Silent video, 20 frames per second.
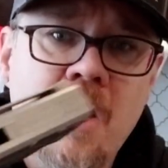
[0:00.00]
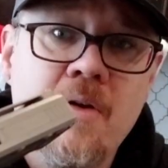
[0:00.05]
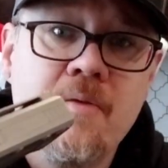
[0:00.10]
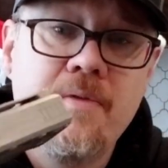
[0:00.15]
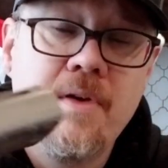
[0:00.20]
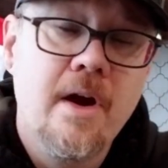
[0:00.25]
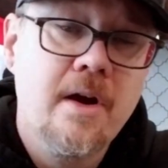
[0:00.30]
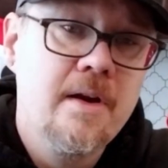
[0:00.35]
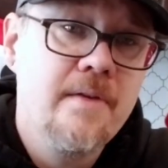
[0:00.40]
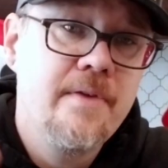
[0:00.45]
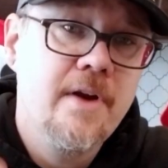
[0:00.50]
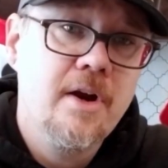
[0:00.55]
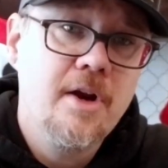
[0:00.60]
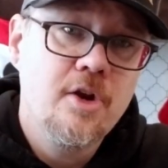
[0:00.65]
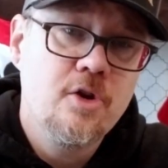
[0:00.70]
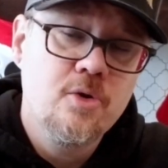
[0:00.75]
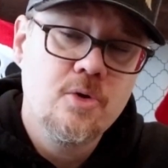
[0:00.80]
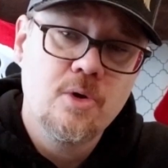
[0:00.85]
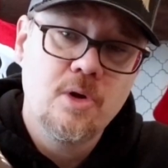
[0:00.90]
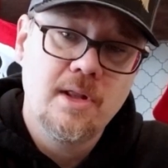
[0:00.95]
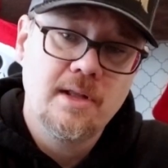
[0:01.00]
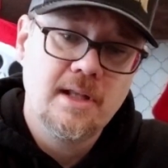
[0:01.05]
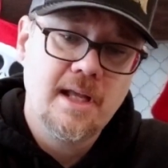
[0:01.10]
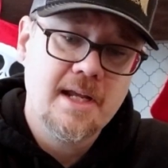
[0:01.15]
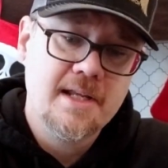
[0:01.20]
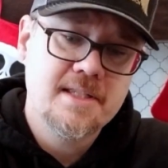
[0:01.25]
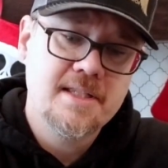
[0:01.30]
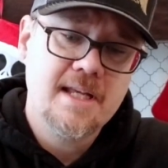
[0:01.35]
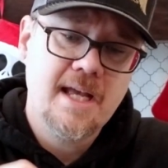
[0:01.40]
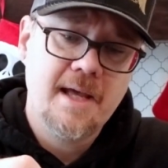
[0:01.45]
Very, very cool. And
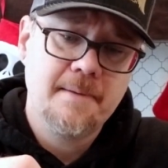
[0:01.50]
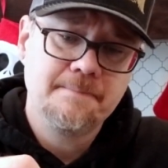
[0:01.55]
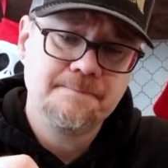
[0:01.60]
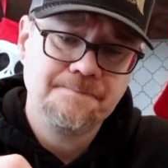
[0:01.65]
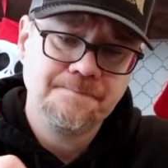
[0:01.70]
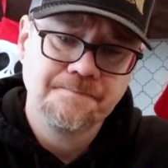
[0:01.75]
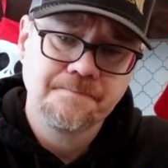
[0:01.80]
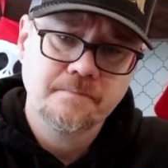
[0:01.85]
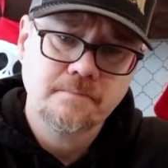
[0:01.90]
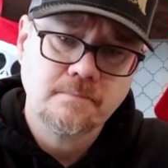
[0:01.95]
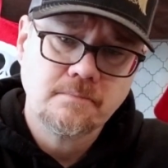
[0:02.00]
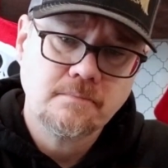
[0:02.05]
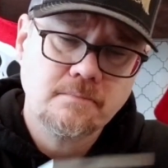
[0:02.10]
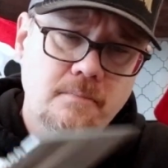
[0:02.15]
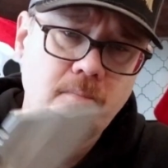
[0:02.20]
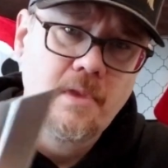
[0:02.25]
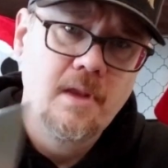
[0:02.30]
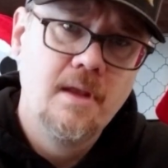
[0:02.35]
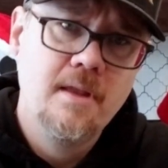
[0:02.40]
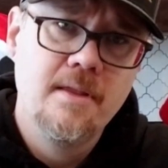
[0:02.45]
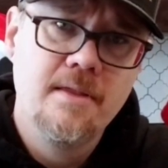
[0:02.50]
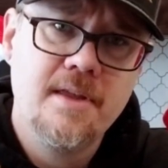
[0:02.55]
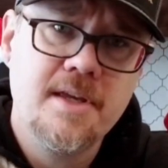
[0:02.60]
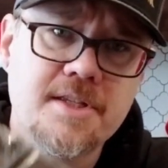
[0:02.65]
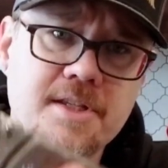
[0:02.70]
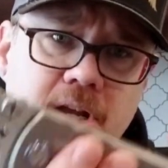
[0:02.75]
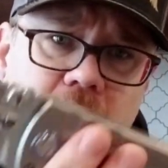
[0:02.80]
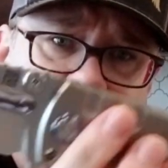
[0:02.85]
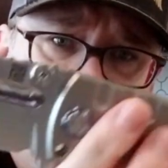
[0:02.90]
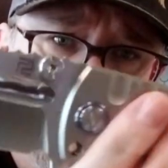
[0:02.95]
like I said,
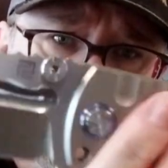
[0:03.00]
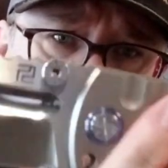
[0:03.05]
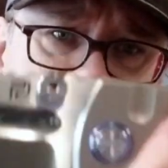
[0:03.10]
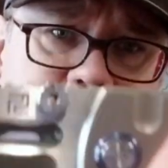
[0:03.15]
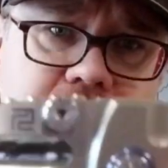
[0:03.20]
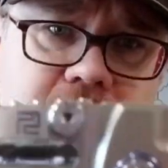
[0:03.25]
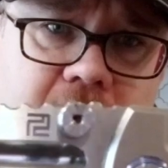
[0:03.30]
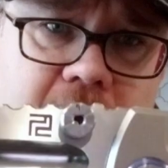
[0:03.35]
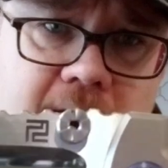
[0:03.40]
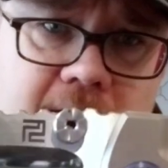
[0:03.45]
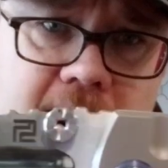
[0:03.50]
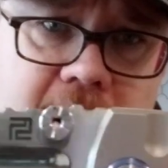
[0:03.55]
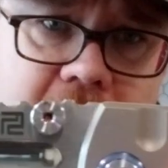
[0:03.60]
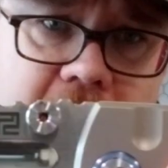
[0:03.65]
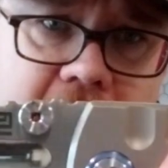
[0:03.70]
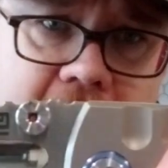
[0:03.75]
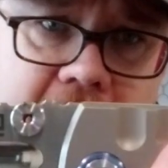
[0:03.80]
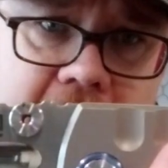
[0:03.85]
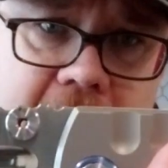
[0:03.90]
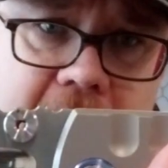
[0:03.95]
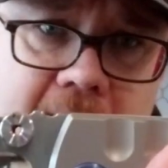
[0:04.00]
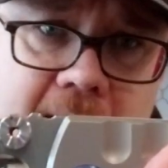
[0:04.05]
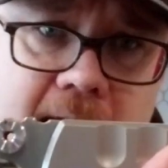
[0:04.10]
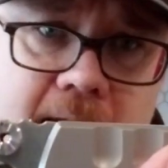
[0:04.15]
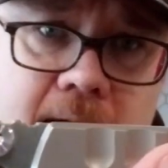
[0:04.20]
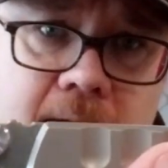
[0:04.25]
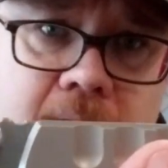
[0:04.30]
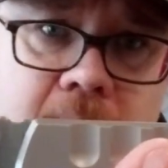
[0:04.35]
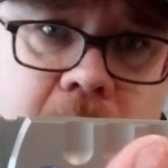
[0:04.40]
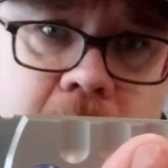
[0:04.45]
this comes in
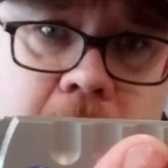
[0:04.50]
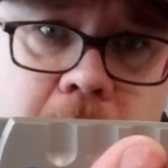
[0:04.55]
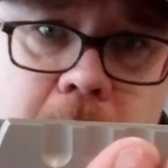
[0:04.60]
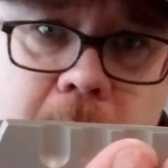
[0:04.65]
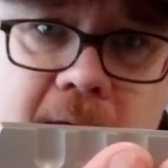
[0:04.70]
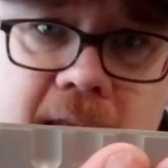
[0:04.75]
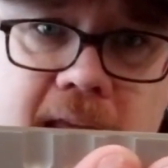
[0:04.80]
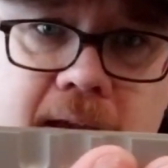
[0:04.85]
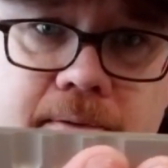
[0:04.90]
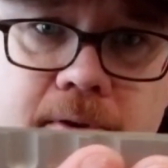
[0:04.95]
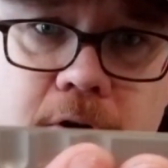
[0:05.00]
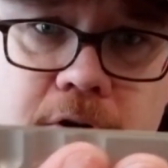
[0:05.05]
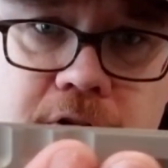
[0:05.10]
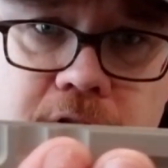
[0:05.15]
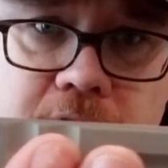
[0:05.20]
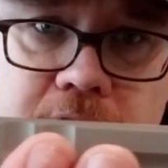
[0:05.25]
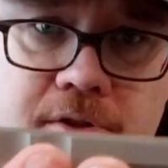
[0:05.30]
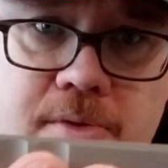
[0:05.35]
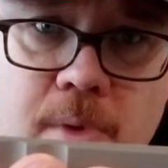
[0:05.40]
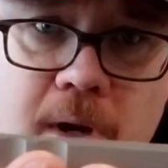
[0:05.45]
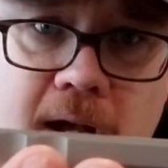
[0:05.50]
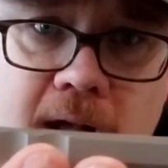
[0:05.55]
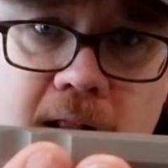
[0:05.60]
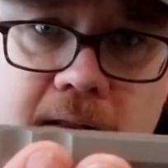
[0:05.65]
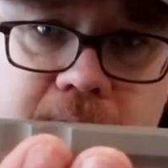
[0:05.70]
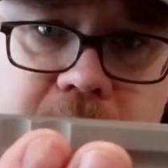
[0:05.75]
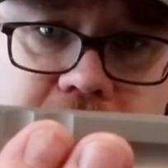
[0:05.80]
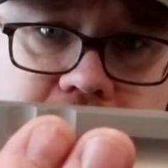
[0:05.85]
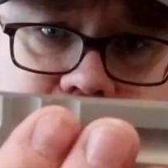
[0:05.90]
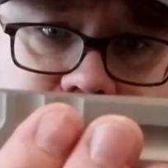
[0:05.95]
a mini version as well.
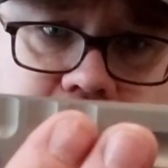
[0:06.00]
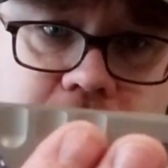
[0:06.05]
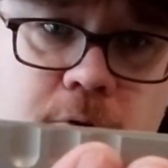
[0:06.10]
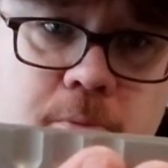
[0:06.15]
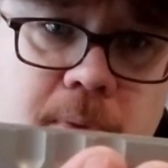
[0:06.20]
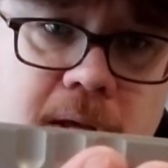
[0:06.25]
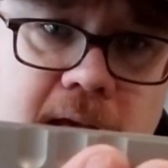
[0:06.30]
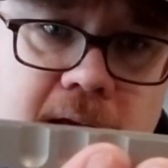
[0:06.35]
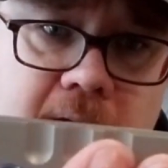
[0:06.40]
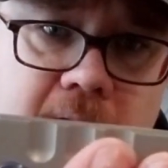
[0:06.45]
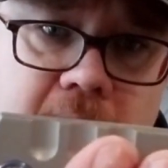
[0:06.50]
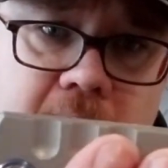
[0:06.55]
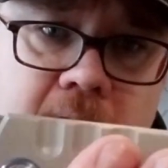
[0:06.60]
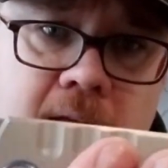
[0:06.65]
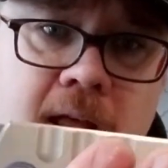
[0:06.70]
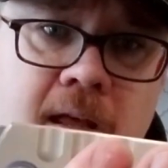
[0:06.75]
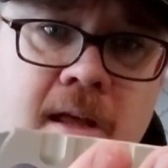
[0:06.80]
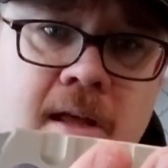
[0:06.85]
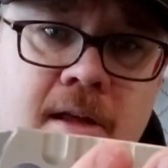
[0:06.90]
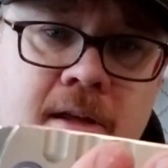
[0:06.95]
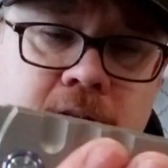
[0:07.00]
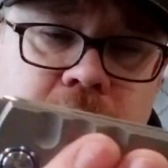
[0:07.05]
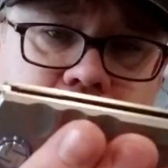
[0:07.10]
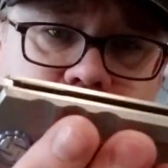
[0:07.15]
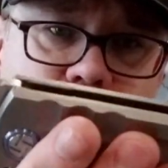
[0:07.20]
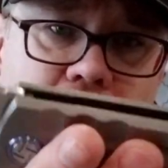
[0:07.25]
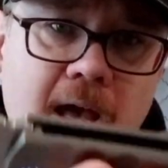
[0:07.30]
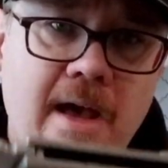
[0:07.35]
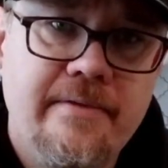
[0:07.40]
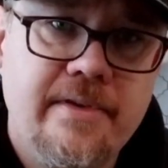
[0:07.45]
If this is too big,
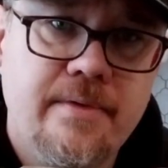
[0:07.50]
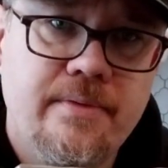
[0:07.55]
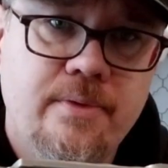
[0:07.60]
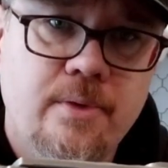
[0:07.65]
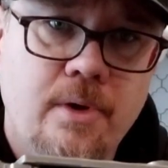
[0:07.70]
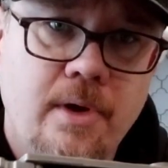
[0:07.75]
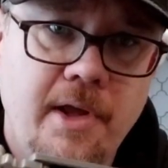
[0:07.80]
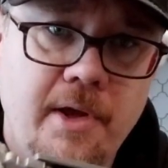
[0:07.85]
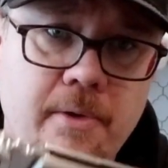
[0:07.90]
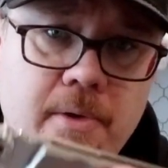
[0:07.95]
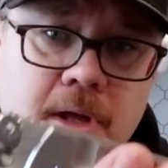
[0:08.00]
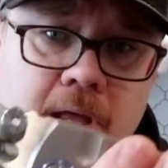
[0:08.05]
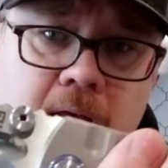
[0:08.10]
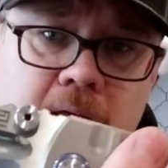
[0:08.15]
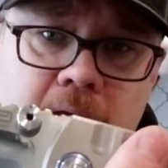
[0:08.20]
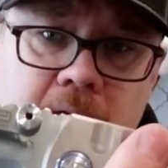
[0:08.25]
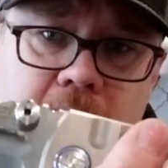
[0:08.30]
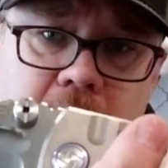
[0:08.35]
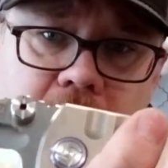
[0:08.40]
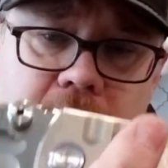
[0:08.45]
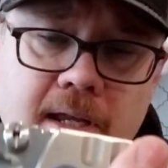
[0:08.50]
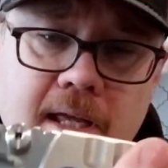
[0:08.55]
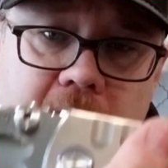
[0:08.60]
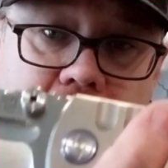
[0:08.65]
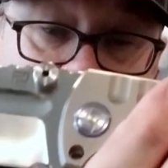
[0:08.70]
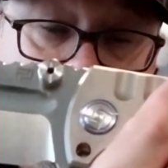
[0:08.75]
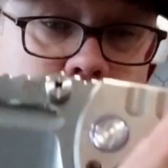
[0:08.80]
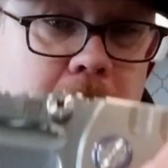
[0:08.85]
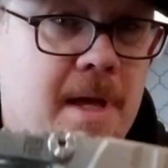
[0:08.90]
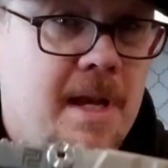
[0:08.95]
too heavy for you, you can get it
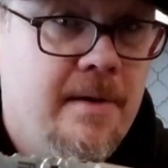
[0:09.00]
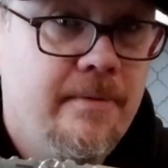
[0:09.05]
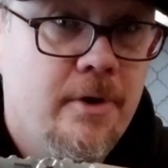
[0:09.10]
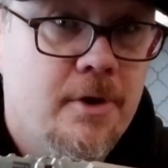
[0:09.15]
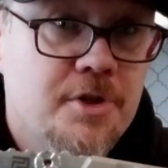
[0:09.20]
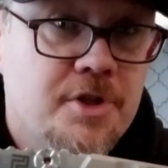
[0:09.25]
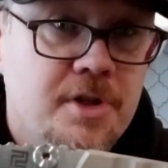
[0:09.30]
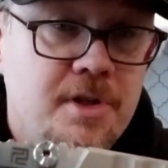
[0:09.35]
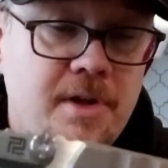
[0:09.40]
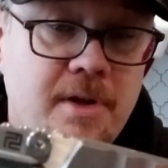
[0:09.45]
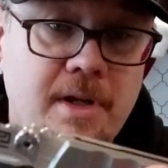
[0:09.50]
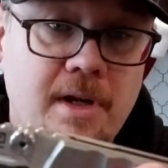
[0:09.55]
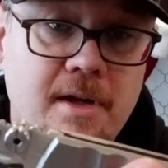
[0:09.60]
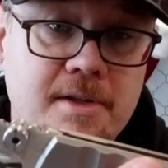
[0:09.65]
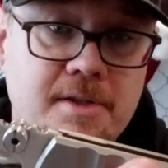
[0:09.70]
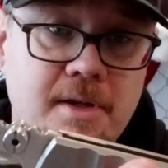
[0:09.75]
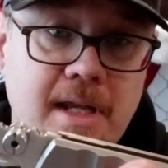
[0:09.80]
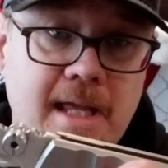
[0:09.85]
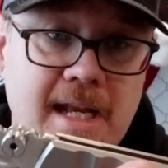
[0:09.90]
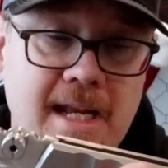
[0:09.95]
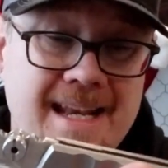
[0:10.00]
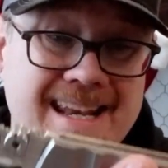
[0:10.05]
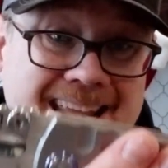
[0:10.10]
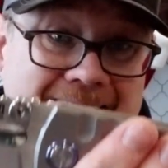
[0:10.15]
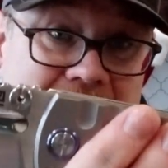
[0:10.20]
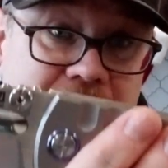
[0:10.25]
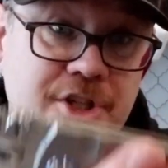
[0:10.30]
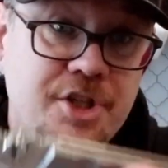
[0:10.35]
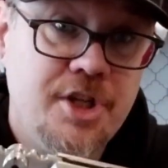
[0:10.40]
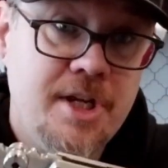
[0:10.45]
in a mini version. You can also get it in a
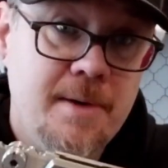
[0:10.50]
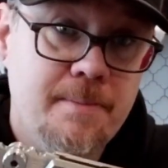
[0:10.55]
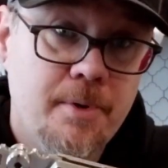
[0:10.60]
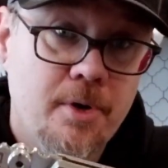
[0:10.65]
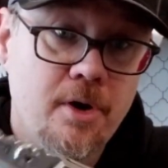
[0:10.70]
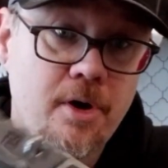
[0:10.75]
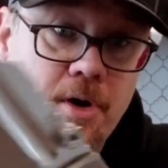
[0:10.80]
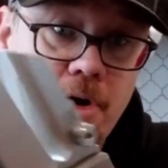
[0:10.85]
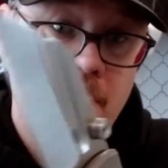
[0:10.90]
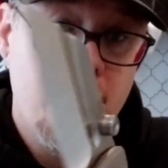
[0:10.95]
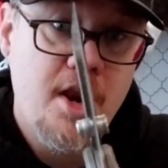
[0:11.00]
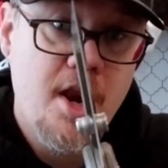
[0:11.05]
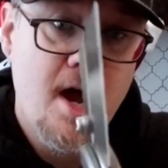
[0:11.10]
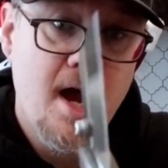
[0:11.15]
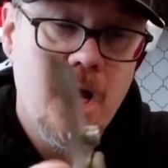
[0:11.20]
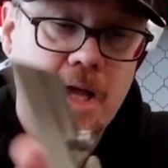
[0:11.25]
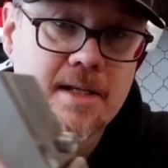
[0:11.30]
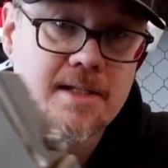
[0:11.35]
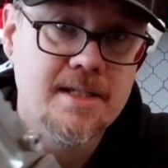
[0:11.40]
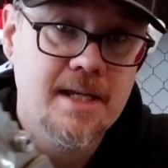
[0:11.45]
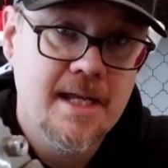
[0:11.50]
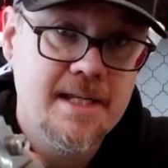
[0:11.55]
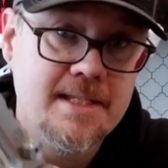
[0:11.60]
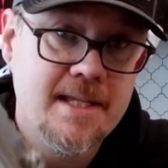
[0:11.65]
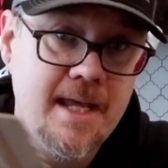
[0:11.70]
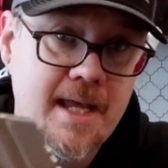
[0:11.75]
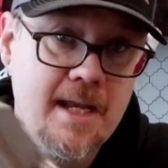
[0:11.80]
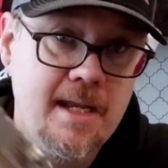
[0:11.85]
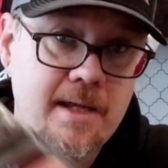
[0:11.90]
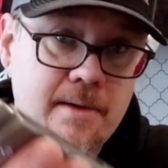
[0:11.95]
cheaper
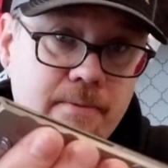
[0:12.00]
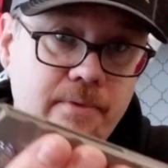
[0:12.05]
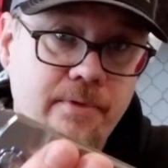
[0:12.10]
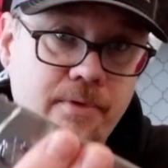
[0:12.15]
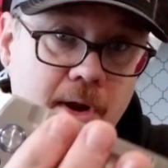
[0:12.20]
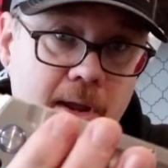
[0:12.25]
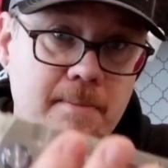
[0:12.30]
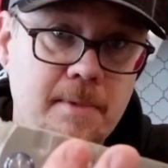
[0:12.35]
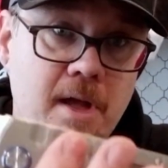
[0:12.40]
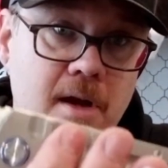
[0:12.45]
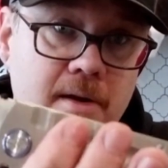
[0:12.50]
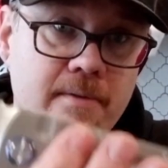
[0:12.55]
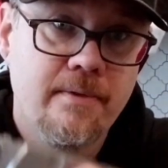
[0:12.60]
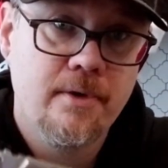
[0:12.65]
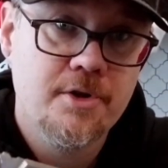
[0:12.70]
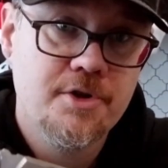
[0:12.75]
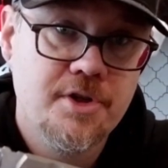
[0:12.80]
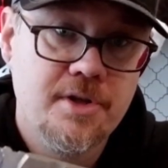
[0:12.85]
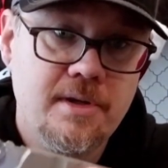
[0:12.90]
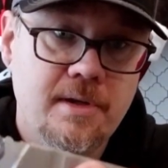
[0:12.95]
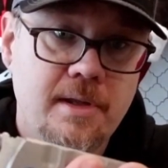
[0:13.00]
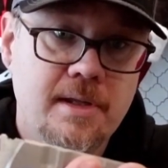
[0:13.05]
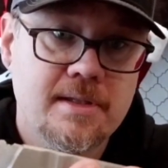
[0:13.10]
non-titanium frame lock version.